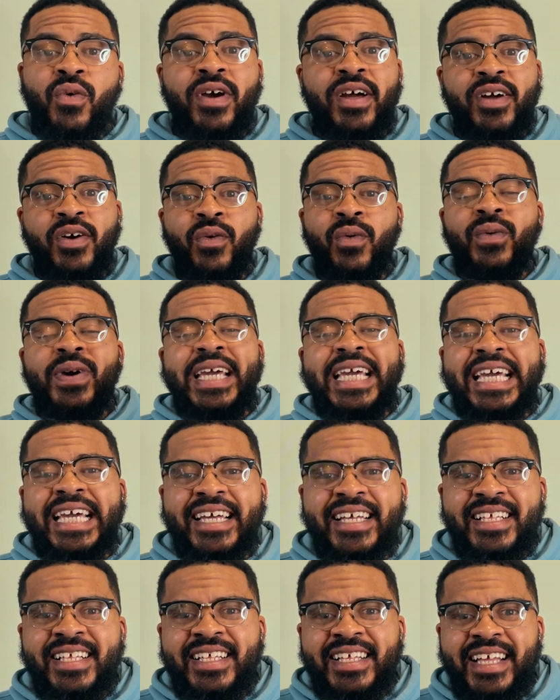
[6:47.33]
we.
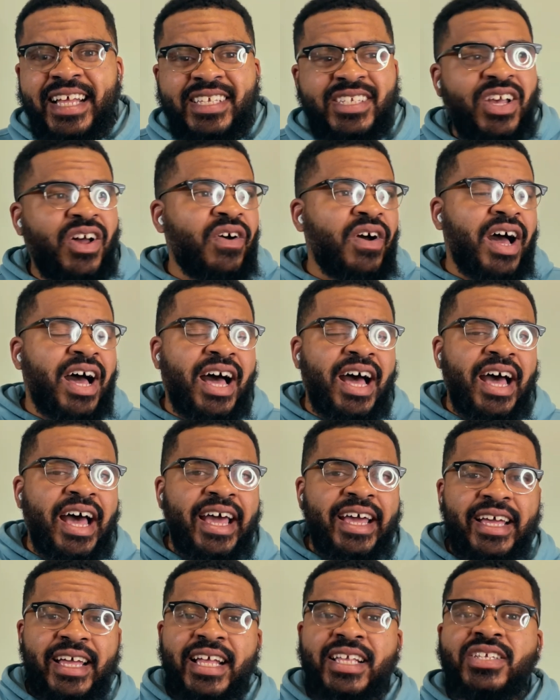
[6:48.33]
It's all
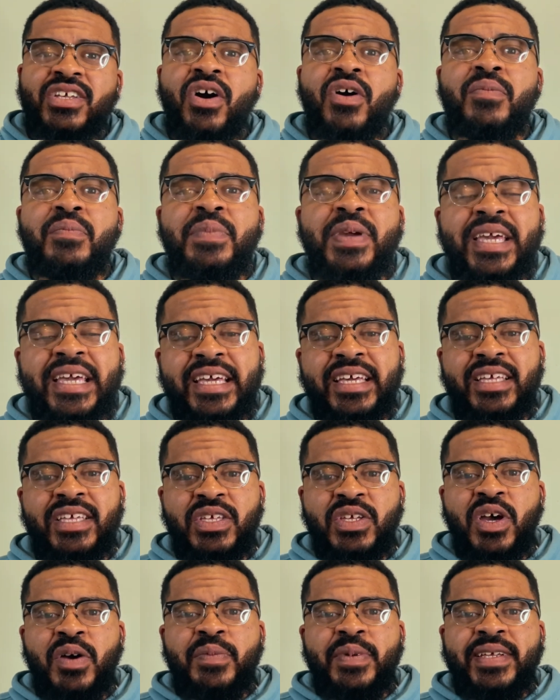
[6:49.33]
I. It's all me. You
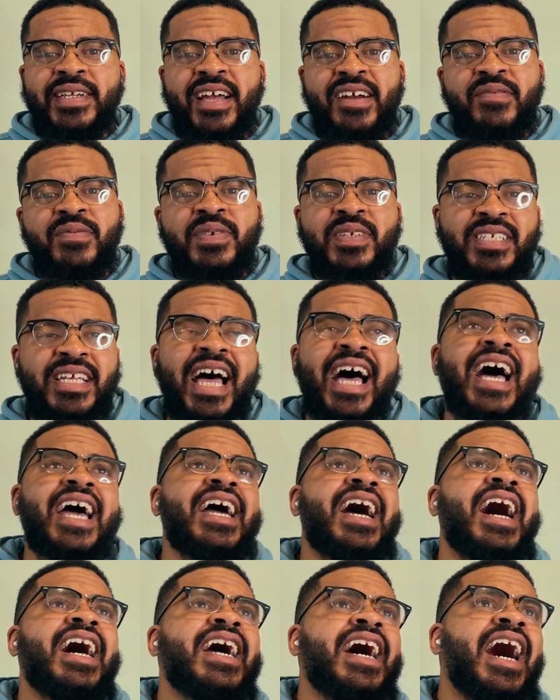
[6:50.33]
know what I mean? Everyone's
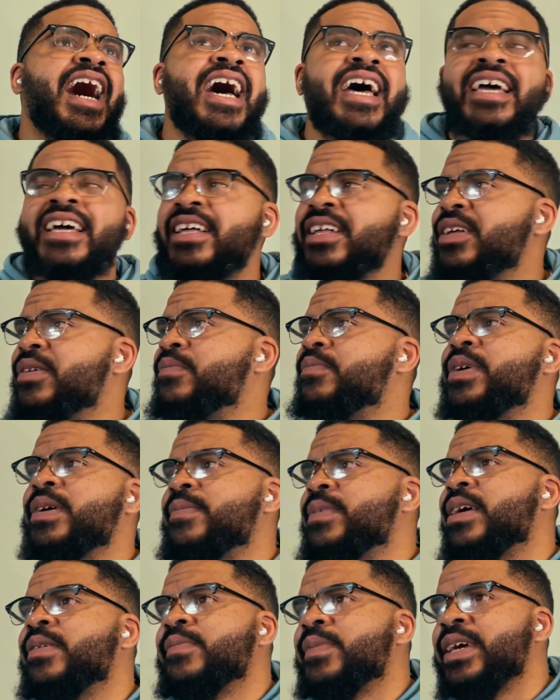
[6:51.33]
I.
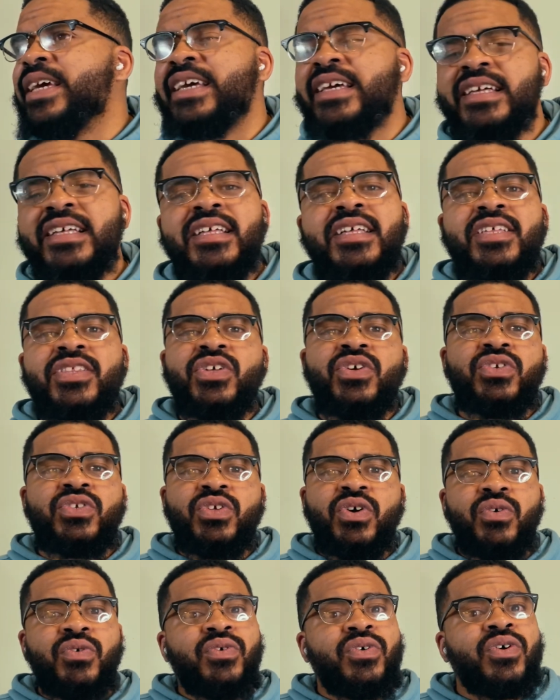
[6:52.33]
Me. There's
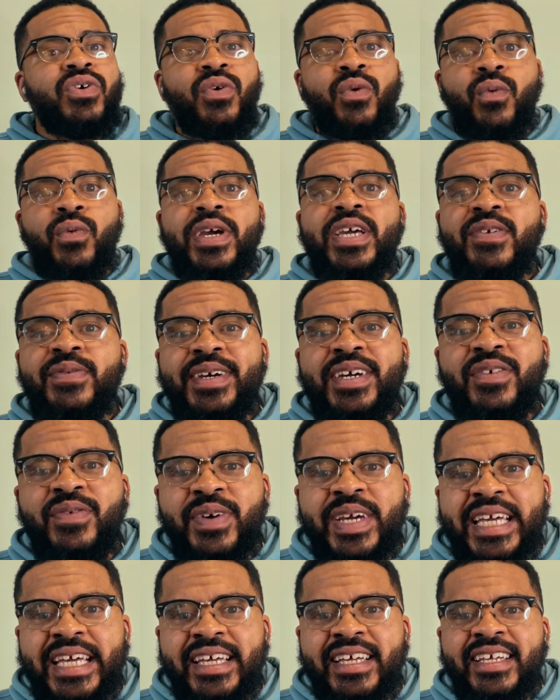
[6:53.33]
no
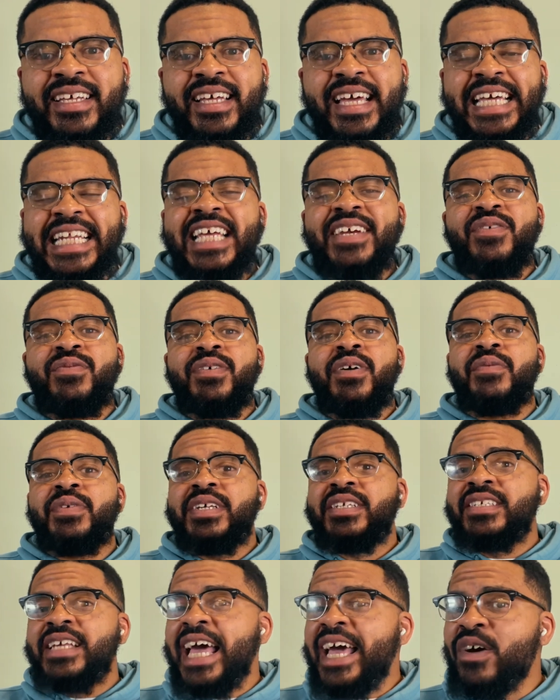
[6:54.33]
we. And even when we
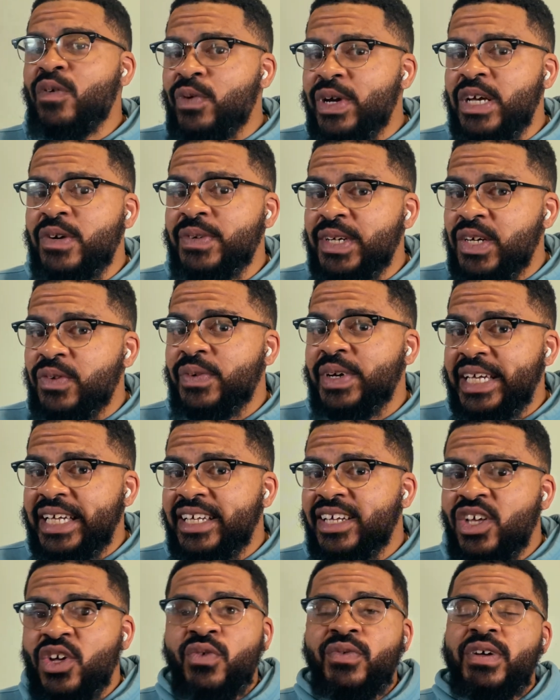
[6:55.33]
say we
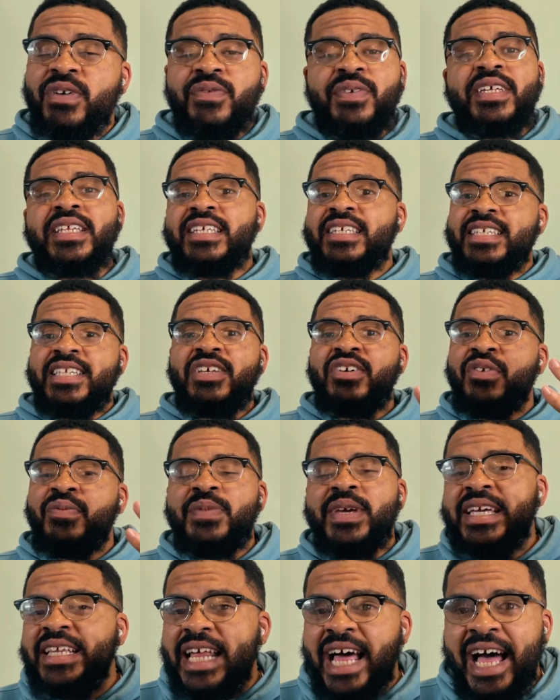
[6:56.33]
really still
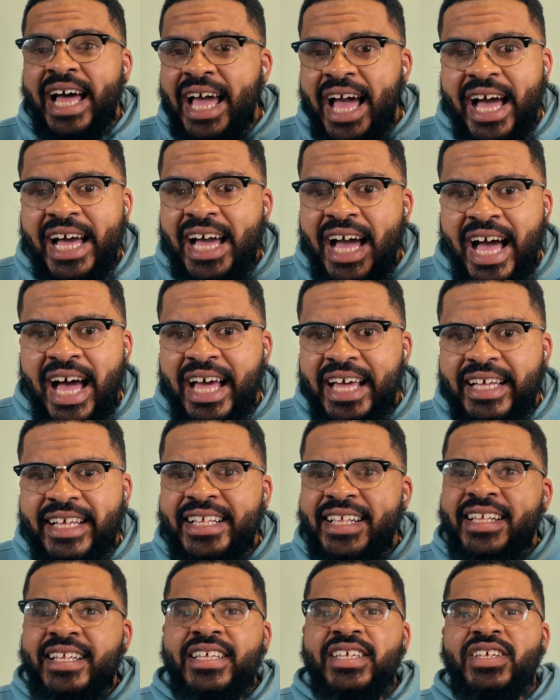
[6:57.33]
mean I.
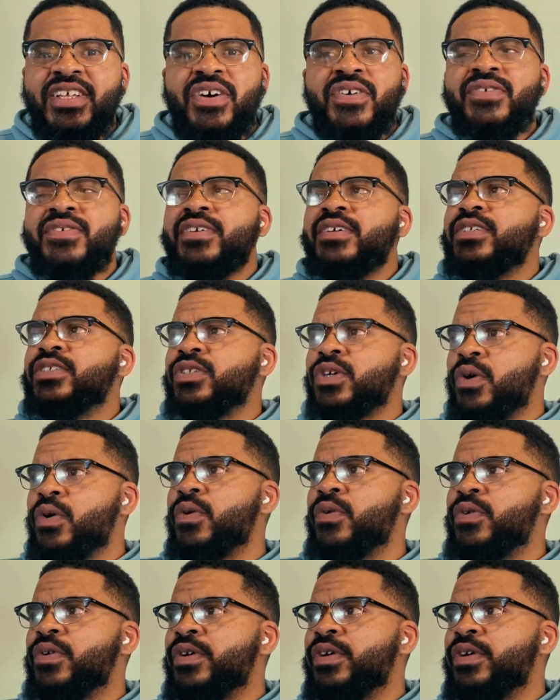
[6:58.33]
You know? So